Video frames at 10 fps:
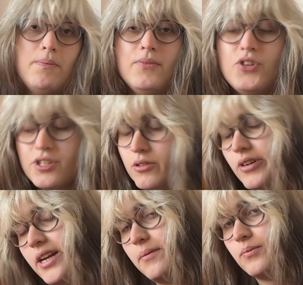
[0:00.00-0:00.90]
This is
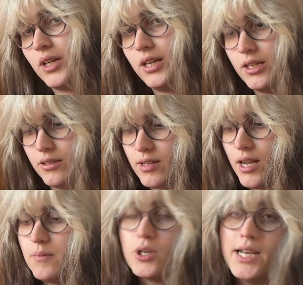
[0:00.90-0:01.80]
great.
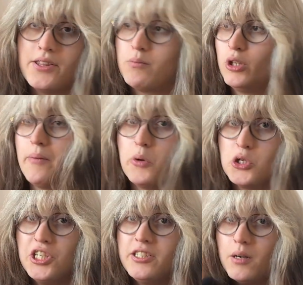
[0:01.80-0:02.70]
Time to, I think, pull up
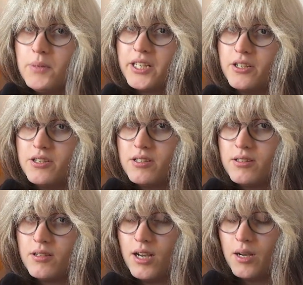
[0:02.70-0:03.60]
Pochita because